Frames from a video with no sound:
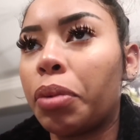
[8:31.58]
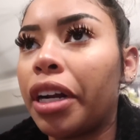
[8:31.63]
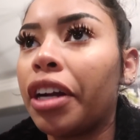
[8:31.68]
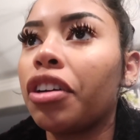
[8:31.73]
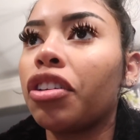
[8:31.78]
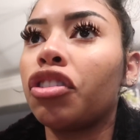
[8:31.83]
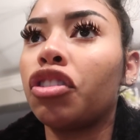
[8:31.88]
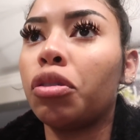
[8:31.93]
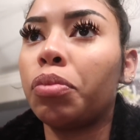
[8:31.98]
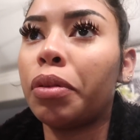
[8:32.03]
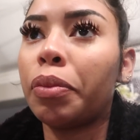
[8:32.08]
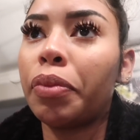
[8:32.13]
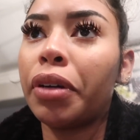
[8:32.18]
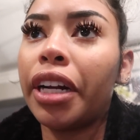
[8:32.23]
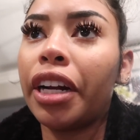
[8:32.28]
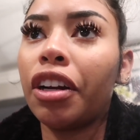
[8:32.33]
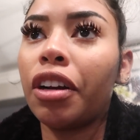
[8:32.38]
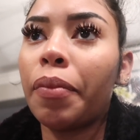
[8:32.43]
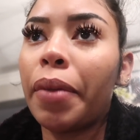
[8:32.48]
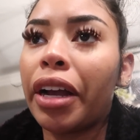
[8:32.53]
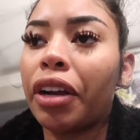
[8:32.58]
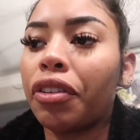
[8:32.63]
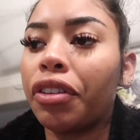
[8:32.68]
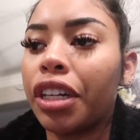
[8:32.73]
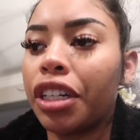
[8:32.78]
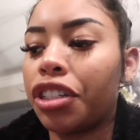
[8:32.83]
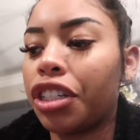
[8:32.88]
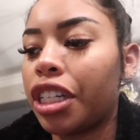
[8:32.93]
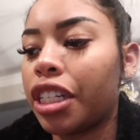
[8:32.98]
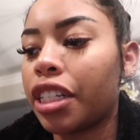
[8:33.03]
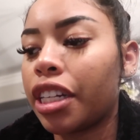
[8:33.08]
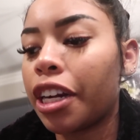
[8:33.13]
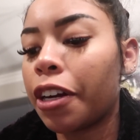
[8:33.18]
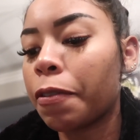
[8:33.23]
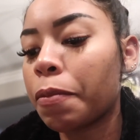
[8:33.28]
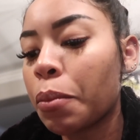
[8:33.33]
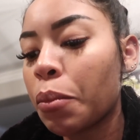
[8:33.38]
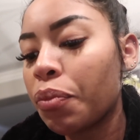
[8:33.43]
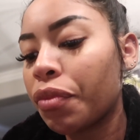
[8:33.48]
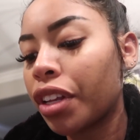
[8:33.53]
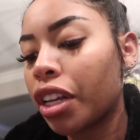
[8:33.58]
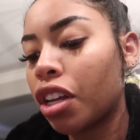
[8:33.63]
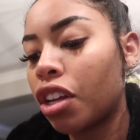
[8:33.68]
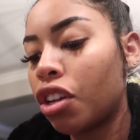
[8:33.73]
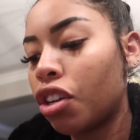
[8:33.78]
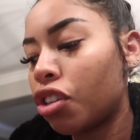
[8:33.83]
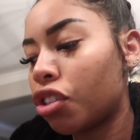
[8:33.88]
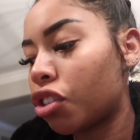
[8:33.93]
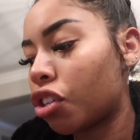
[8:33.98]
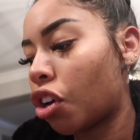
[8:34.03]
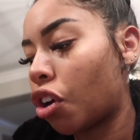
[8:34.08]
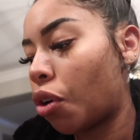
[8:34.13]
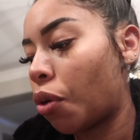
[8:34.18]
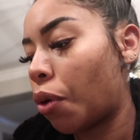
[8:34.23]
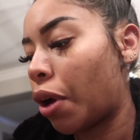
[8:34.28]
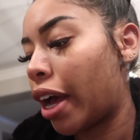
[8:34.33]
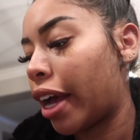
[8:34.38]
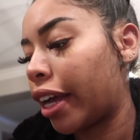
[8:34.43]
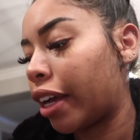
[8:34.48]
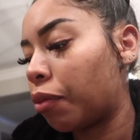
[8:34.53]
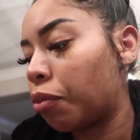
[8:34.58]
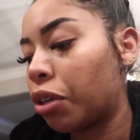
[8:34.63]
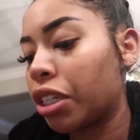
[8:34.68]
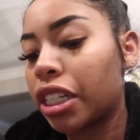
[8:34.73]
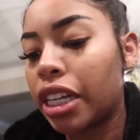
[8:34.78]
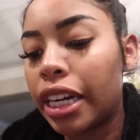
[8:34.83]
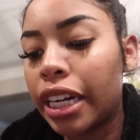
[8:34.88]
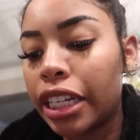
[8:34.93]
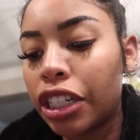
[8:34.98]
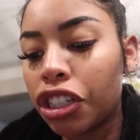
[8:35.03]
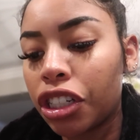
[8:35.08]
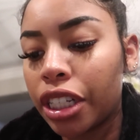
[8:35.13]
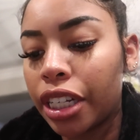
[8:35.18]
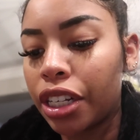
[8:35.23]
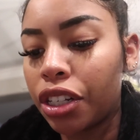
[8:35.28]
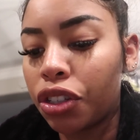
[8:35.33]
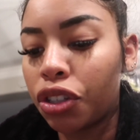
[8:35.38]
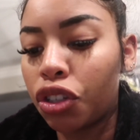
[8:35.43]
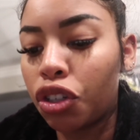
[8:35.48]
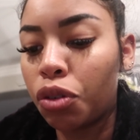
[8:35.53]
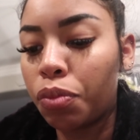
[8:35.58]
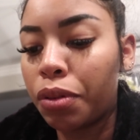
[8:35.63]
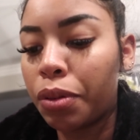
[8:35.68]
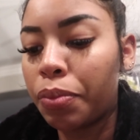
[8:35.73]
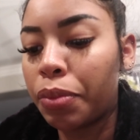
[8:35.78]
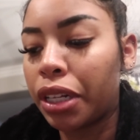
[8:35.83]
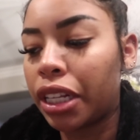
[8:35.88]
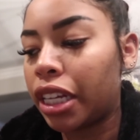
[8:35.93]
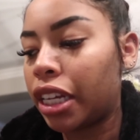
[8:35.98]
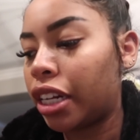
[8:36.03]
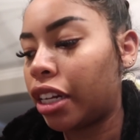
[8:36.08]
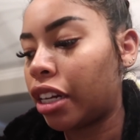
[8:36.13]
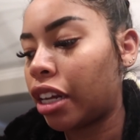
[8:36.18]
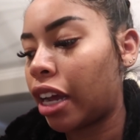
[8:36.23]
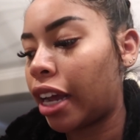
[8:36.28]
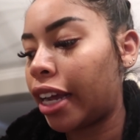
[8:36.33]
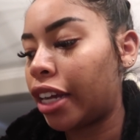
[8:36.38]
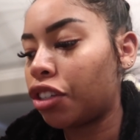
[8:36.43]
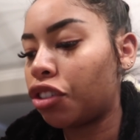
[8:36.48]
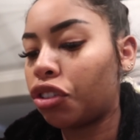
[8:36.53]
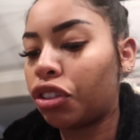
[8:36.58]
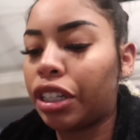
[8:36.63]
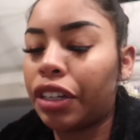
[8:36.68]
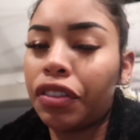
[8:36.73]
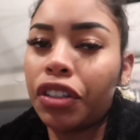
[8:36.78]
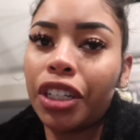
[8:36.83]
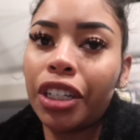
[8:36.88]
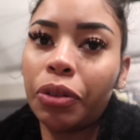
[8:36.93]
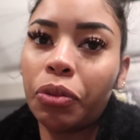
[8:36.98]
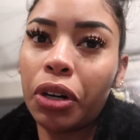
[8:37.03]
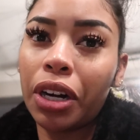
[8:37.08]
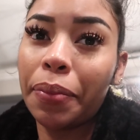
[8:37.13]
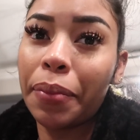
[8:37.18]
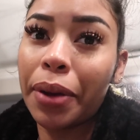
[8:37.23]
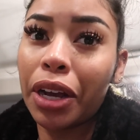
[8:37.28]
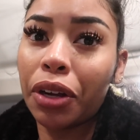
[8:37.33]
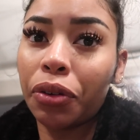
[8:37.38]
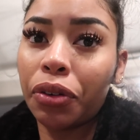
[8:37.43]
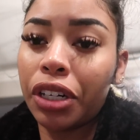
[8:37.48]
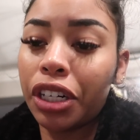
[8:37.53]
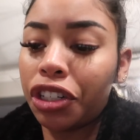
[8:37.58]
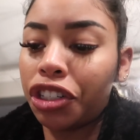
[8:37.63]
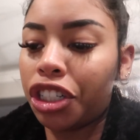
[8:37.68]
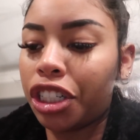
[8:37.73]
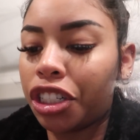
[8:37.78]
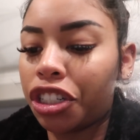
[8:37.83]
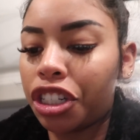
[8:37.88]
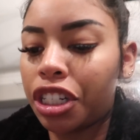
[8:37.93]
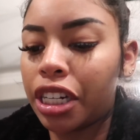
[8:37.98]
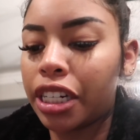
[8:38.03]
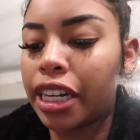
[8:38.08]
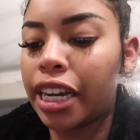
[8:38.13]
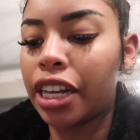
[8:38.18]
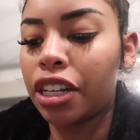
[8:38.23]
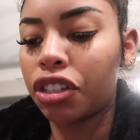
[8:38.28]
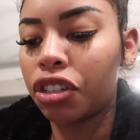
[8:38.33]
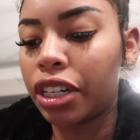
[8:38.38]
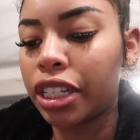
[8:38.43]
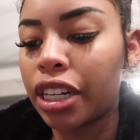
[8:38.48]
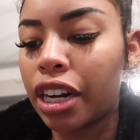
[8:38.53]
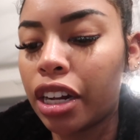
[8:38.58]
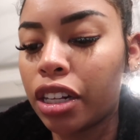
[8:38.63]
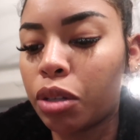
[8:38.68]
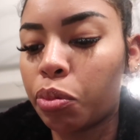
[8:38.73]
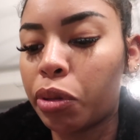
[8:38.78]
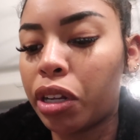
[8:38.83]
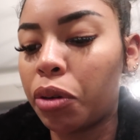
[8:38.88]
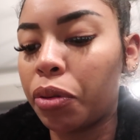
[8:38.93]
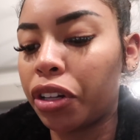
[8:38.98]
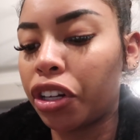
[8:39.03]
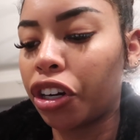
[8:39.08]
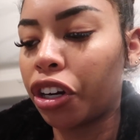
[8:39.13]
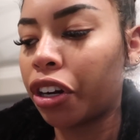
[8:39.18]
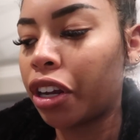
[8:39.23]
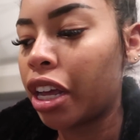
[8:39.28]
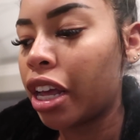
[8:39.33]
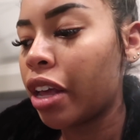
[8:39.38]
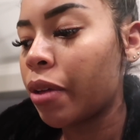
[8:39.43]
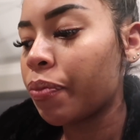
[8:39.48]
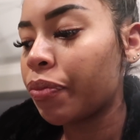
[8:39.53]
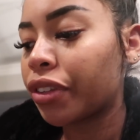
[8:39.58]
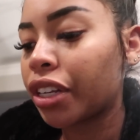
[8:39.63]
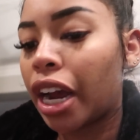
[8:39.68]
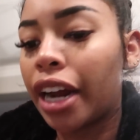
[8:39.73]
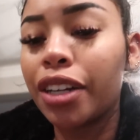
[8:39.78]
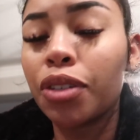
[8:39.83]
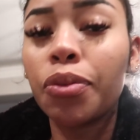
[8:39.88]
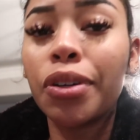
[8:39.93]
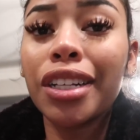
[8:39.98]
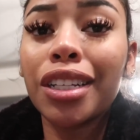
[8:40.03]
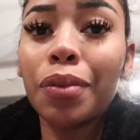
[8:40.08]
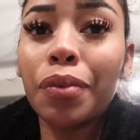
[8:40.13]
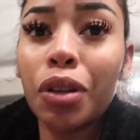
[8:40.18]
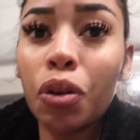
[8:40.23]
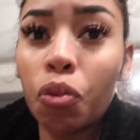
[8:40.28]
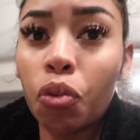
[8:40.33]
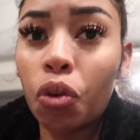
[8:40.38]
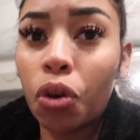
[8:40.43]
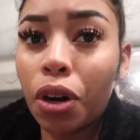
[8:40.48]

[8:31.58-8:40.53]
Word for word: Panera soup and Panera macaroni and cheese there. So I was gonna just get soup, but then I asked Jolie if she wanted macaroni and cheese. She said yes, so I said I'd split it with her. I just wanted something